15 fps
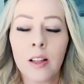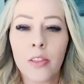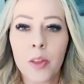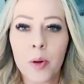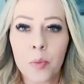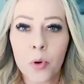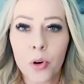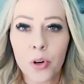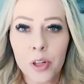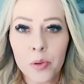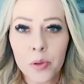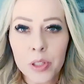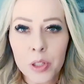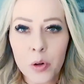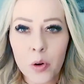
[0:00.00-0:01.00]
the more you
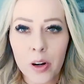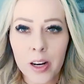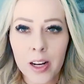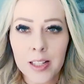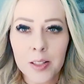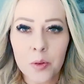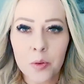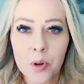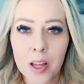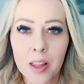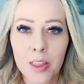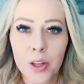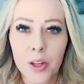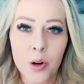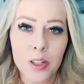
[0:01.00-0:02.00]
restore it
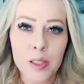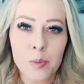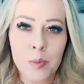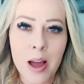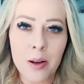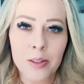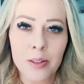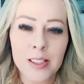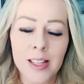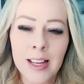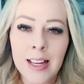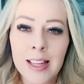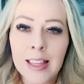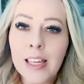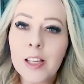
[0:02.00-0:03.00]
with your spouse.
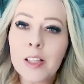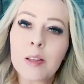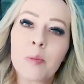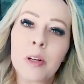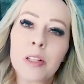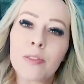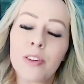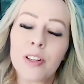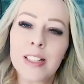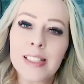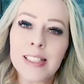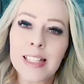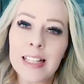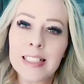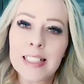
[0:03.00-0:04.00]
Thank you so much for
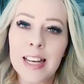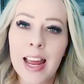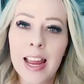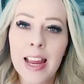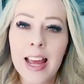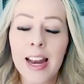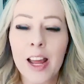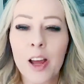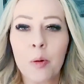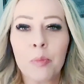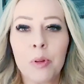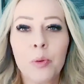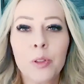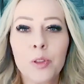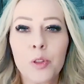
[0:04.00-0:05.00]
listening today, and I
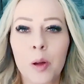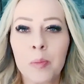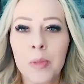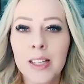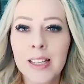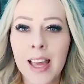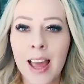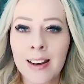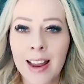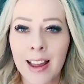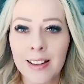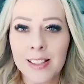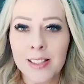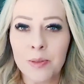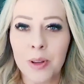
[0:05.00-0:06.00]
hope you will join me again
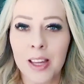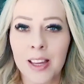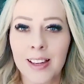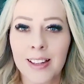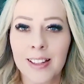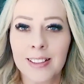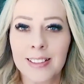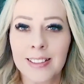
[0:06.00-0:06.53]
next week.